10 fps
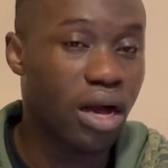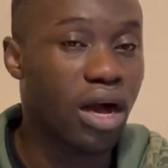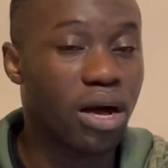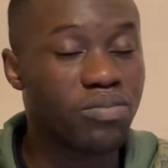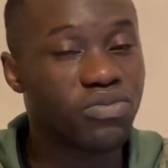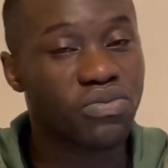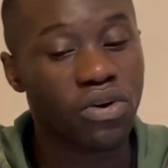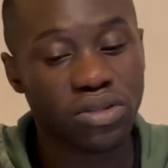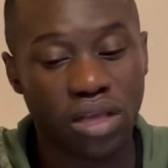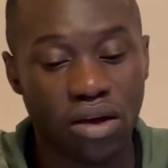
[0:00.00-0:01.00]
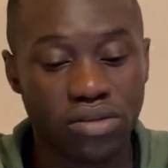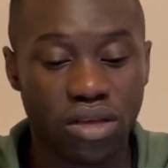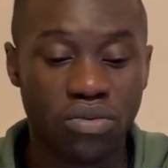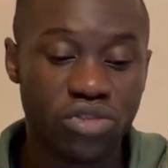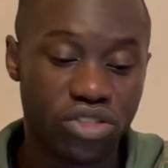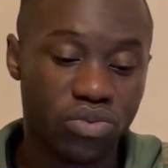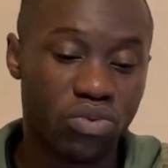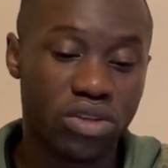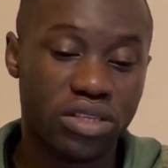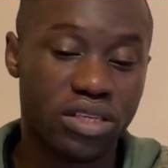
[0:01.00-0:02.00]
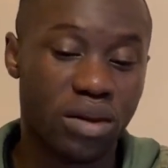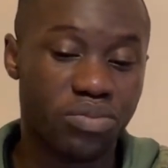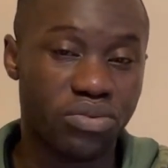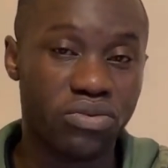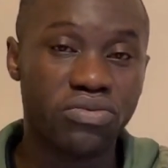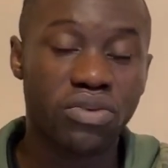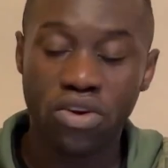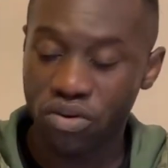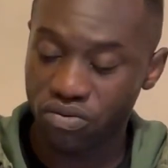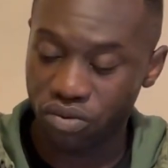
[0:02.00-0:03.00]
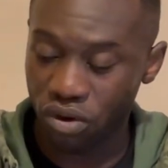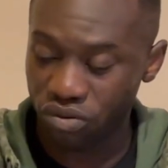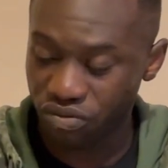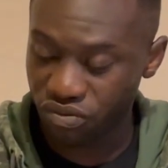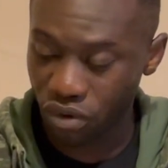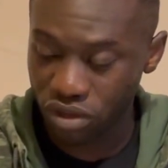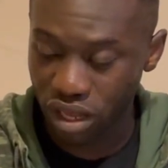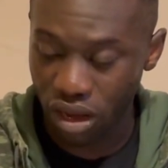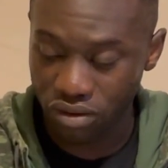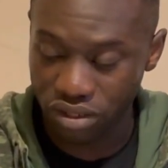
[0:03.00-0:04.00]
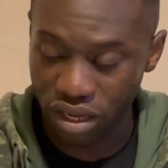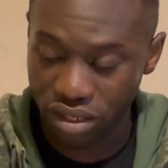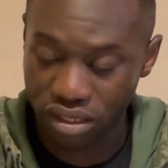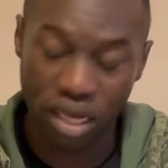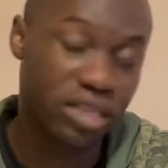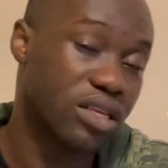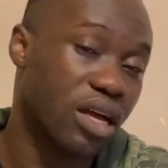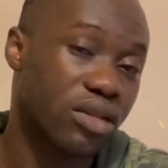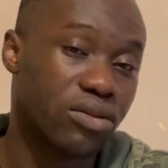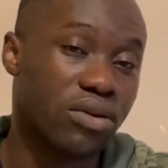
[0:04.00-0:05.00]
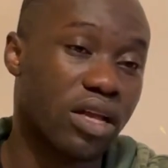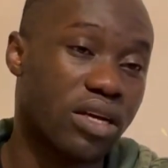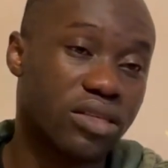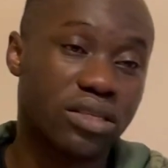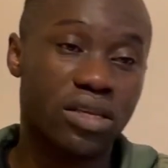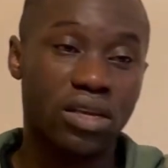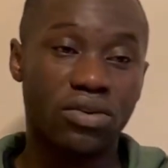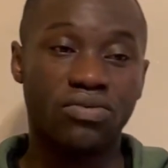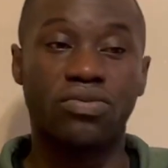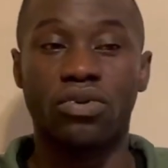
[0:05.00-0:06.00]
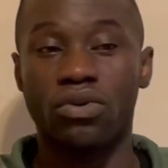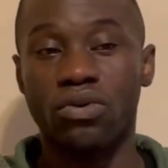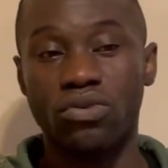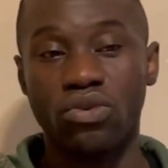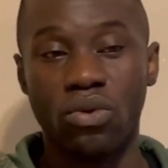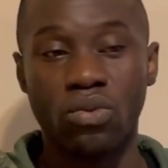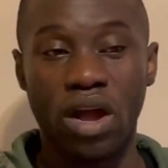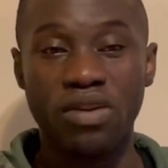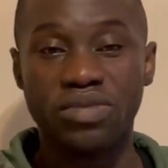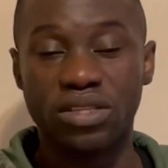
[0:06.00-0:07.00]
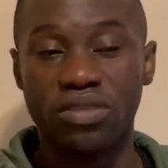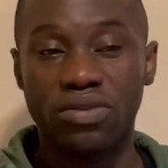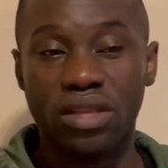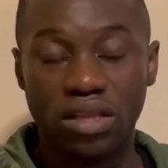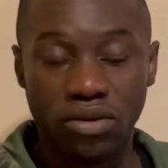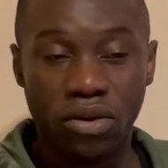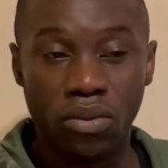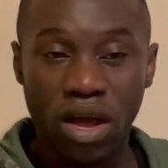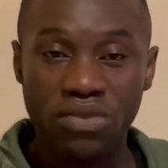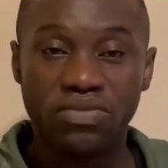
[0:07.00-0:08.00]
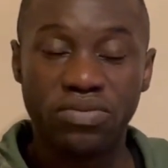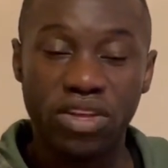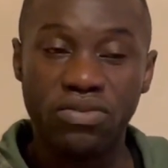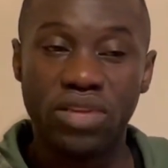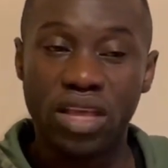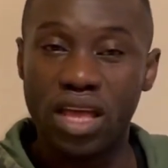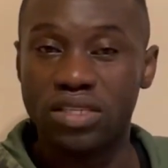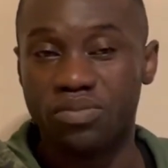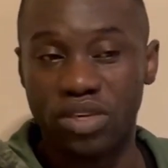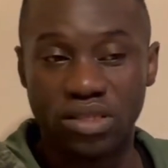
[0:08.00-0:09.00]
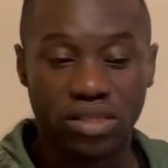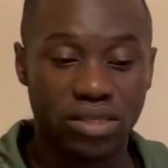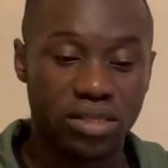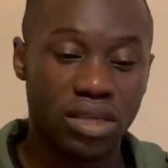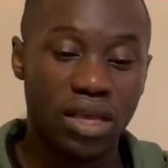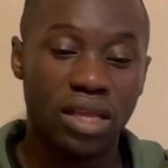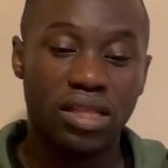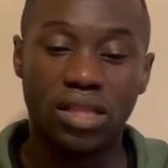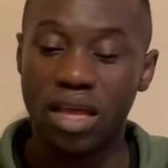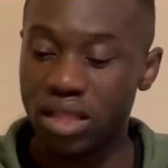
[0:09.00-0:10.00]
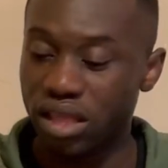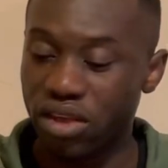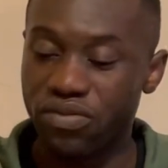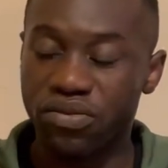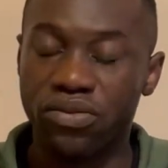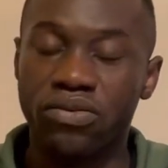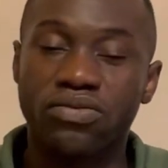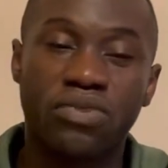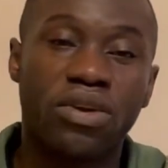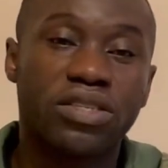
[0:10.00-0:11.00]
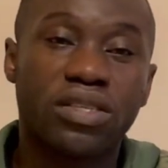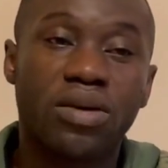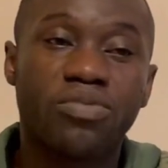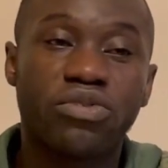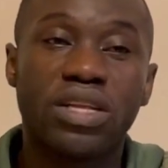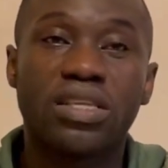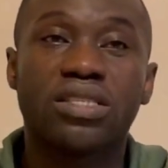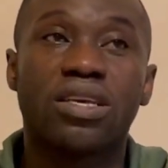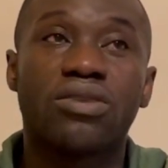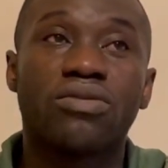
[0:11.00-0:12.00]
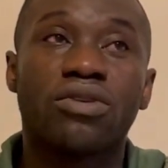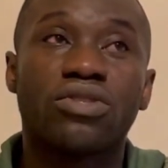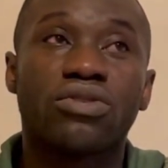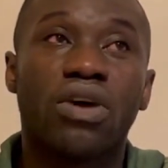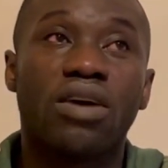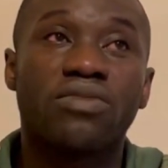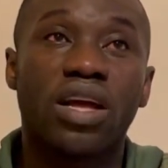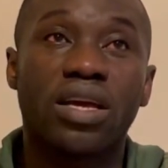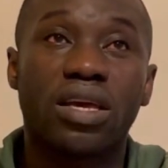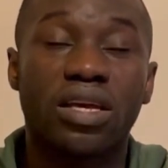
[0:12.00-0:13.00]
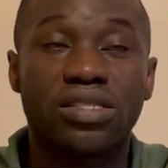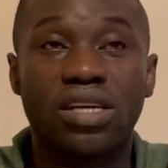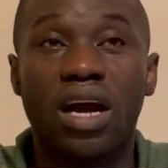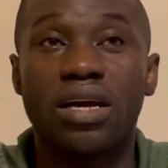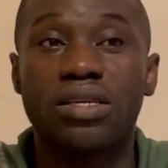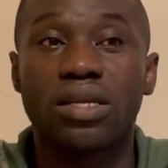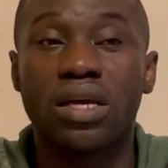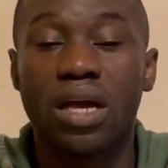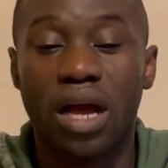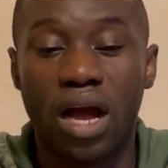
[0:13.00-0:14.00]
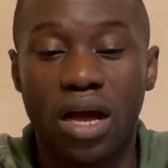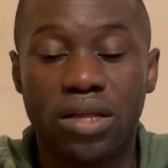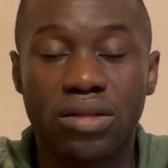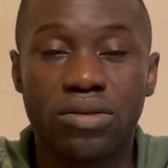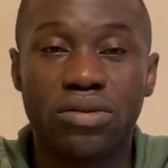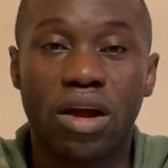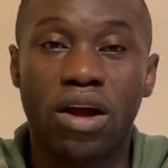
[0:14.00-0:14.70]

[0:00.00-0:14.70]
4,000, which is what is approved, for 4,000 Canadian dollars for your wife living expenses. Then if you, for example, let's say you also have like a child, and